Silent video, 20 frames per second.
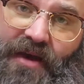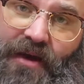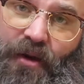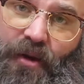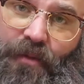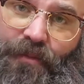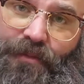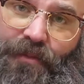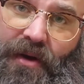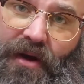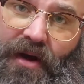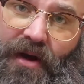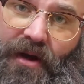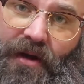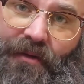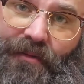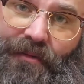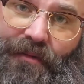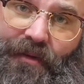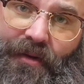guys. I hope.
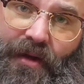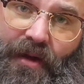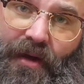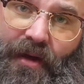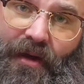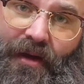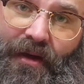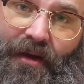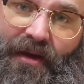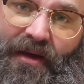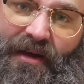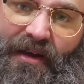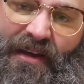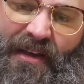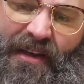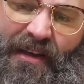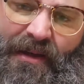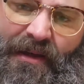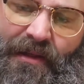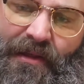Uh,
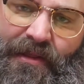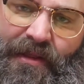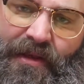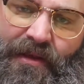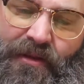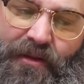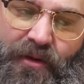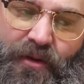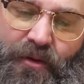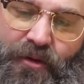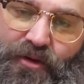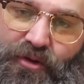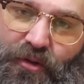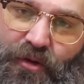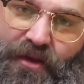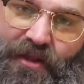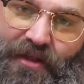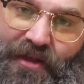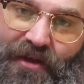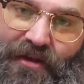that you
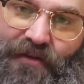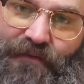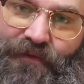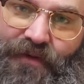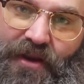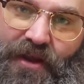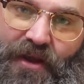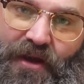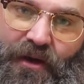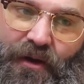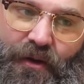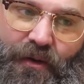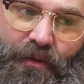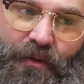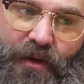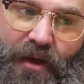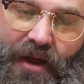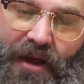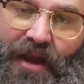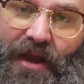enjoyed this video.